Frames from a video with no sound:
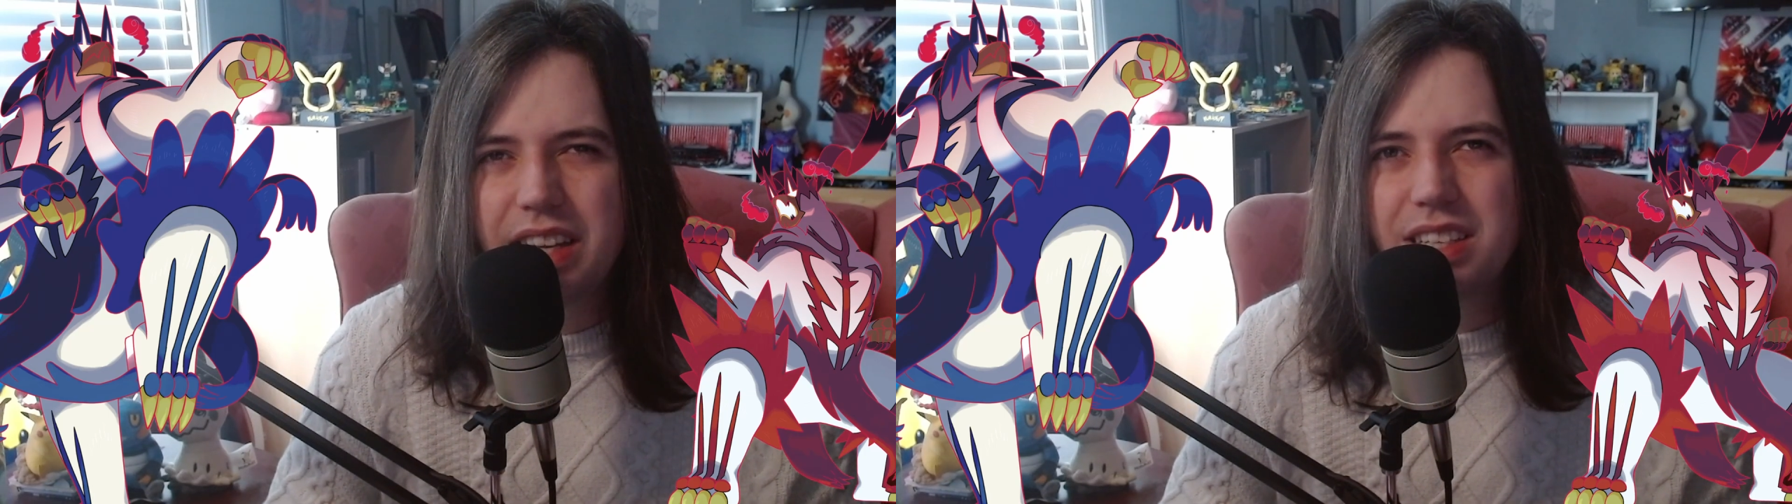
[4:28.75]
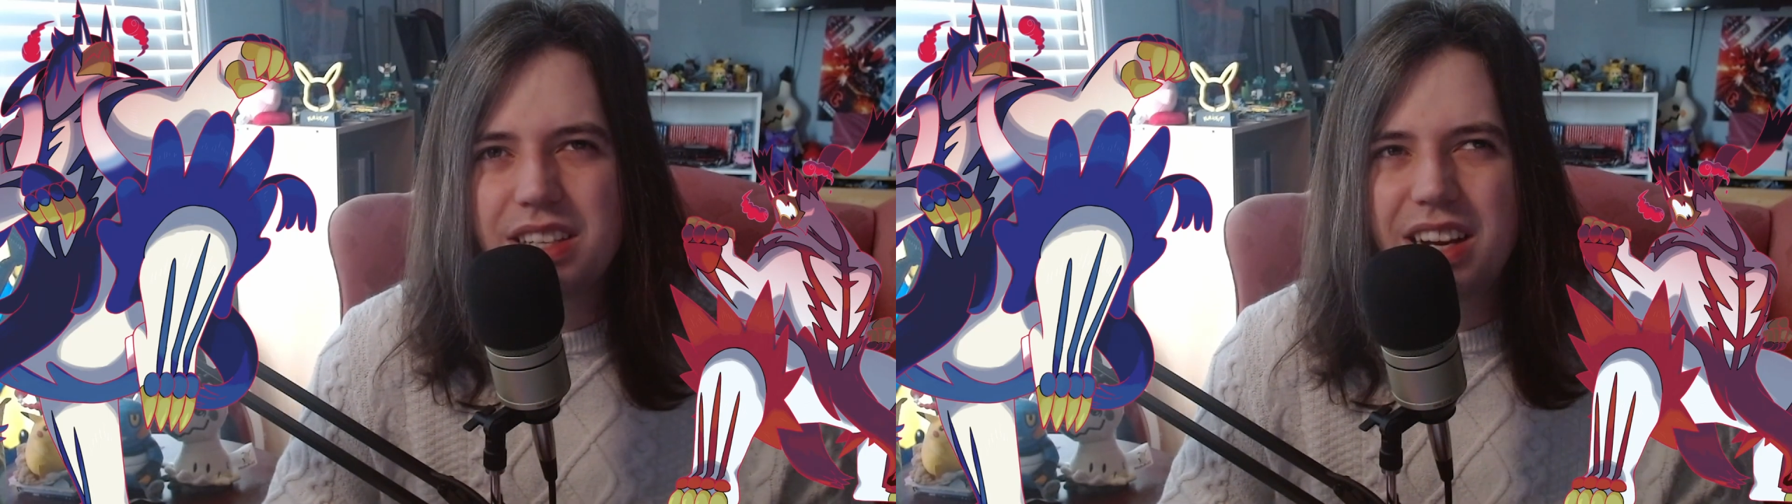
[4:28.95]

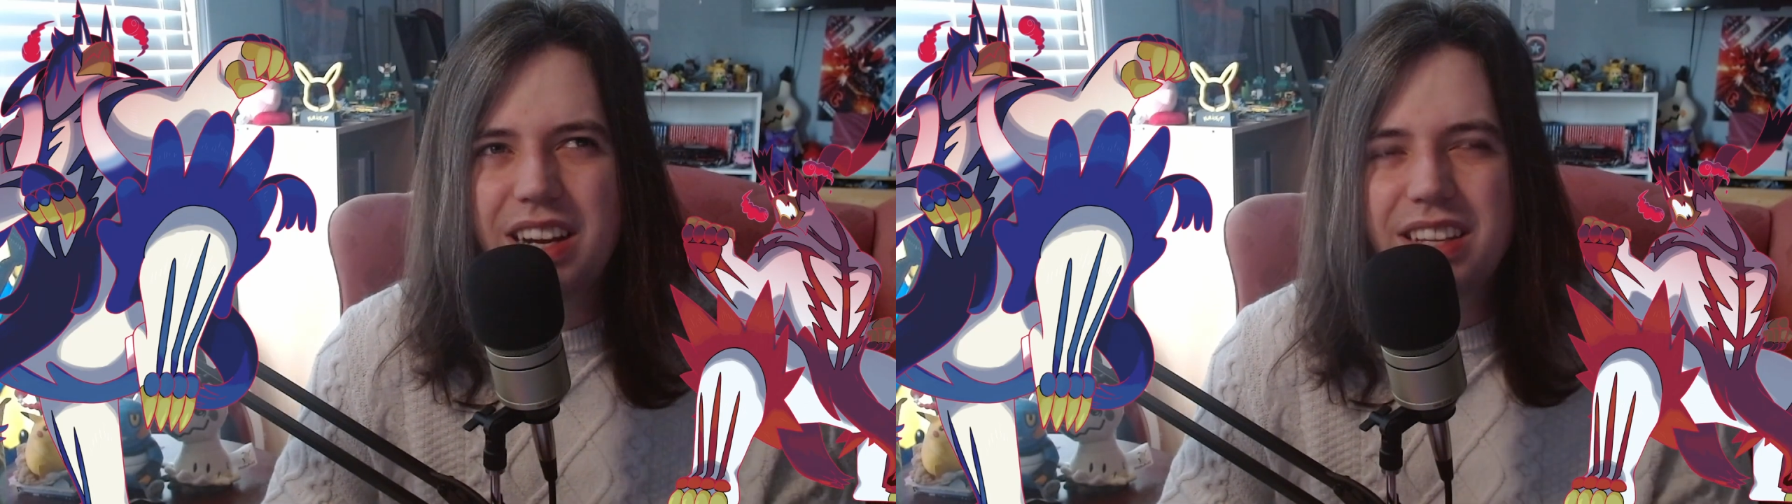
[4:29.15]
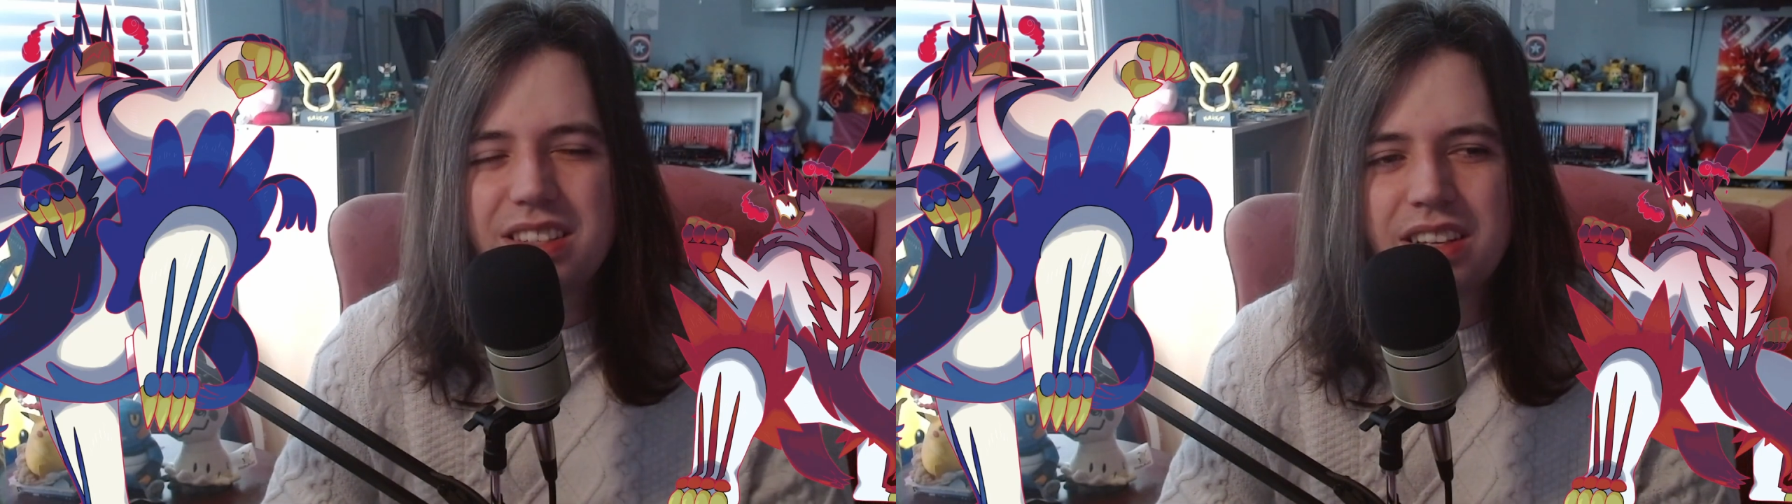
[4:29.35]
in
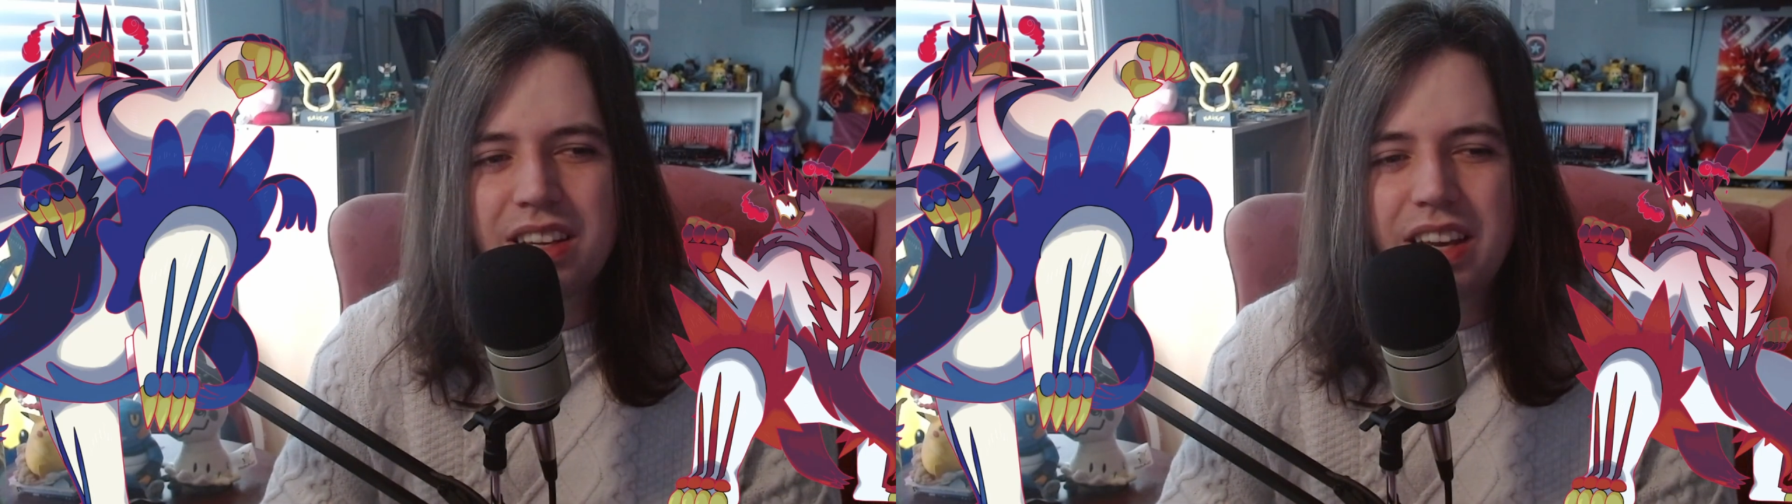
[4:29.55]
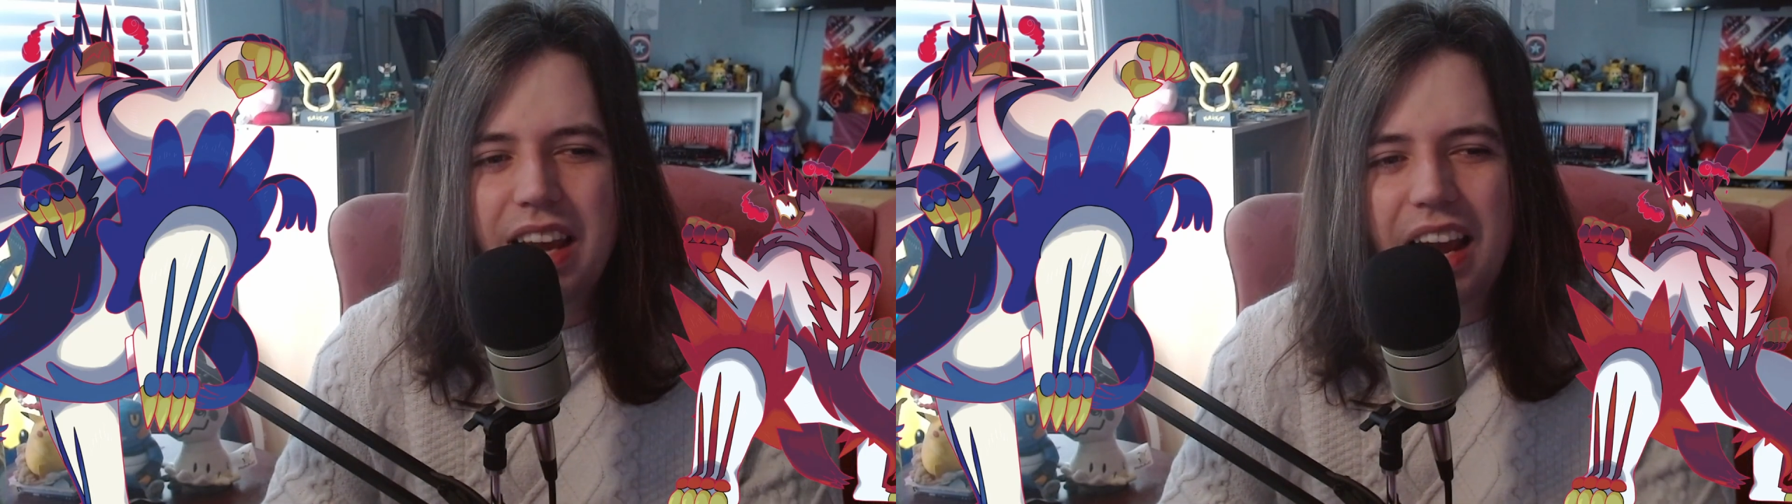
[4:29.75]
designs
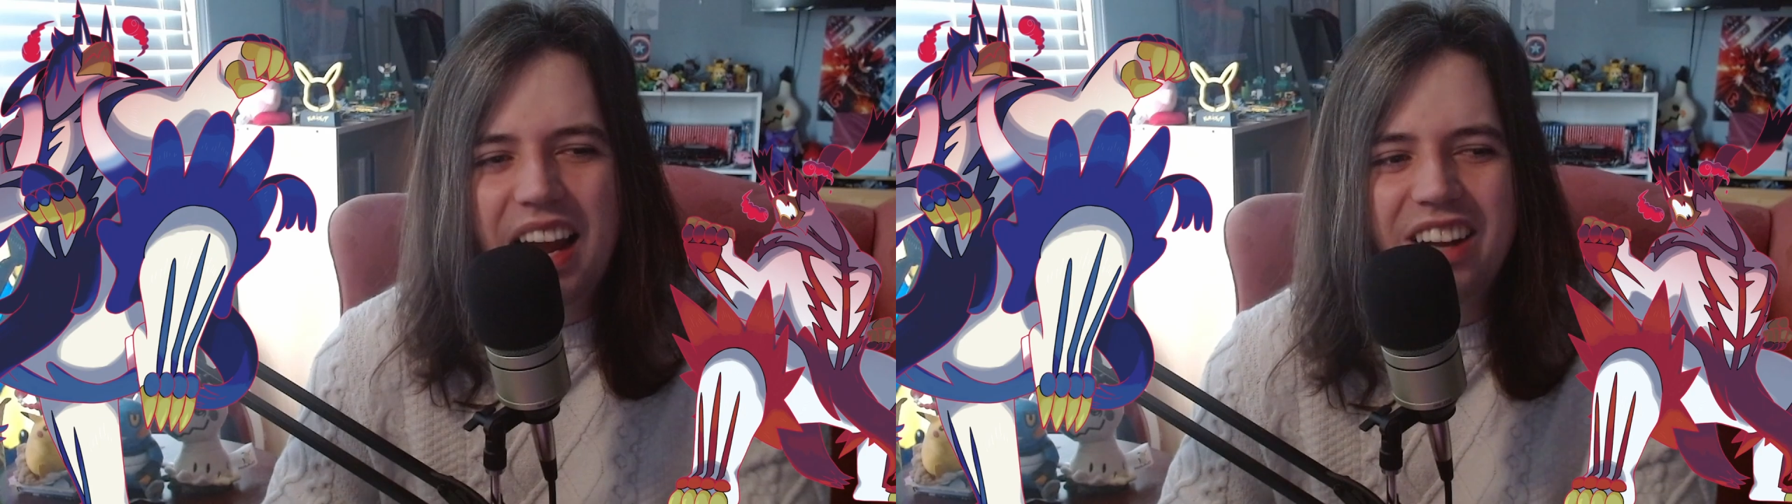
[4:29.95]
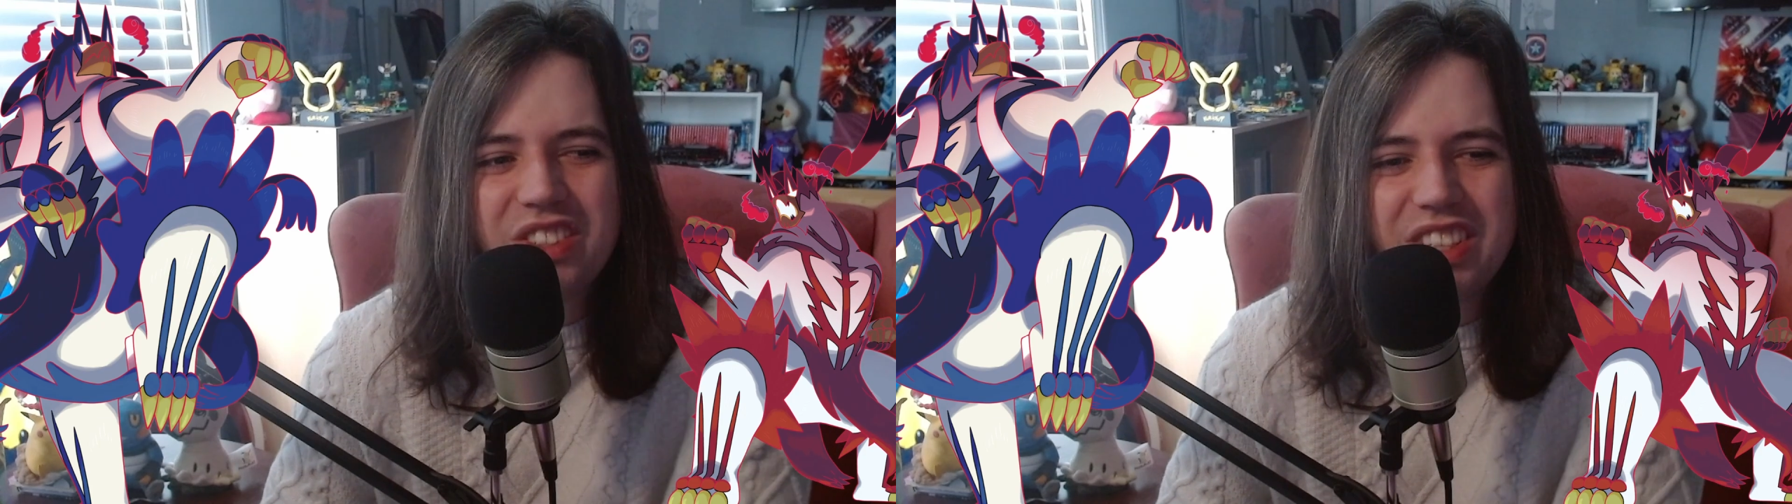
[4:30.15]

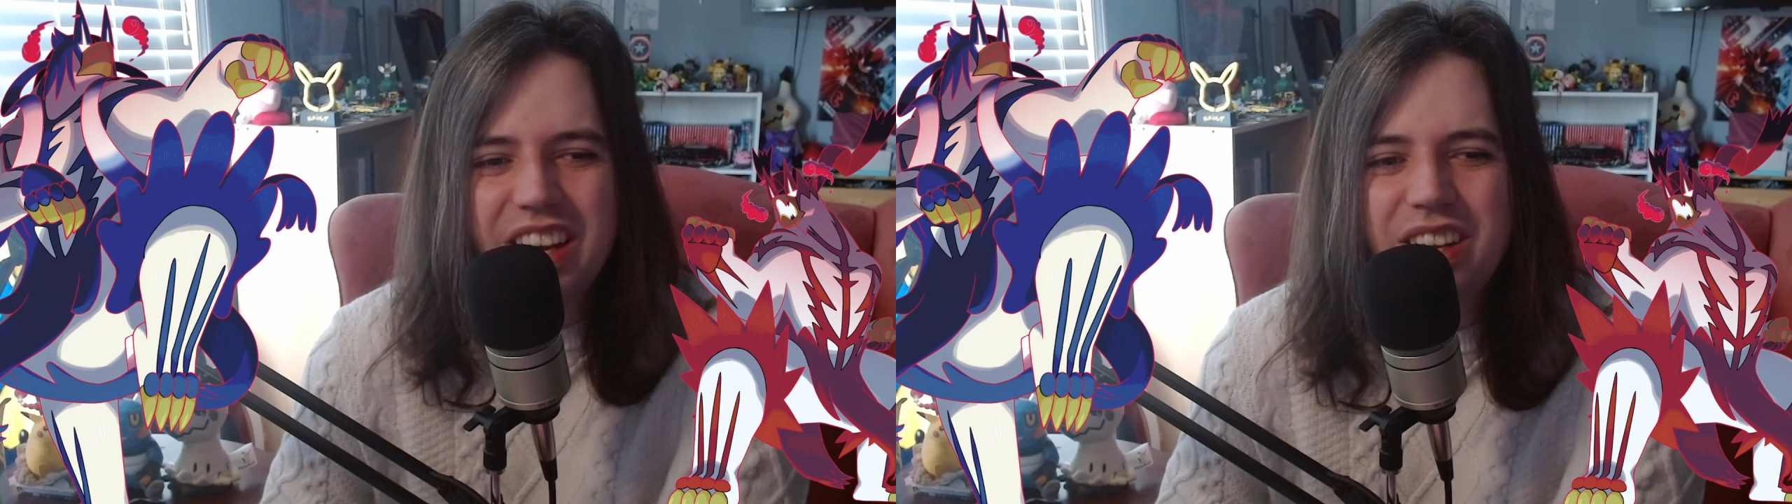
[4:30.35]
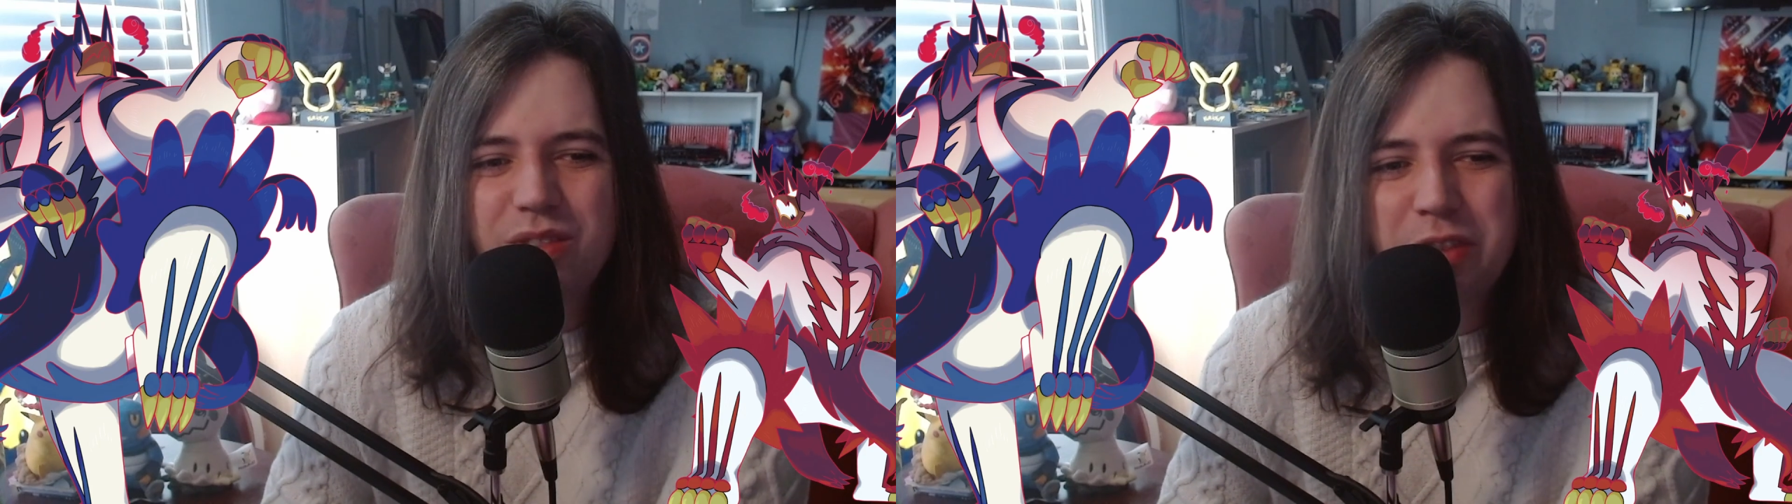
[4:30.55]

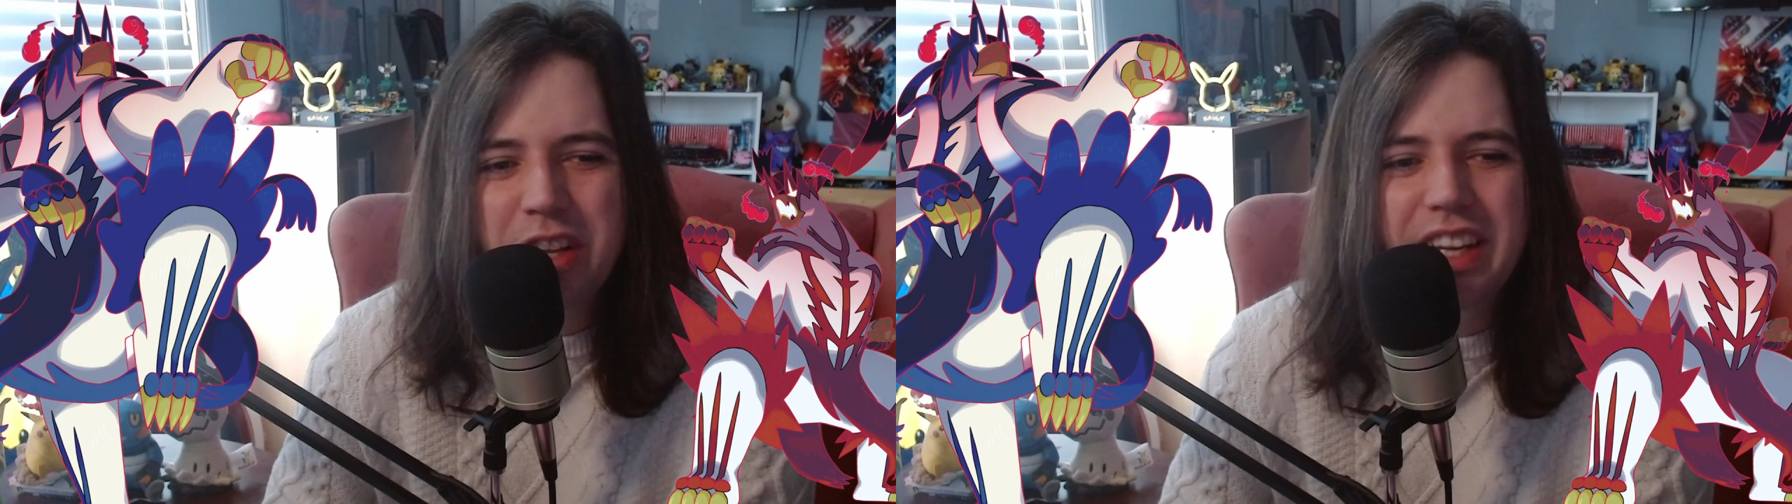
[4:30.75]
outside of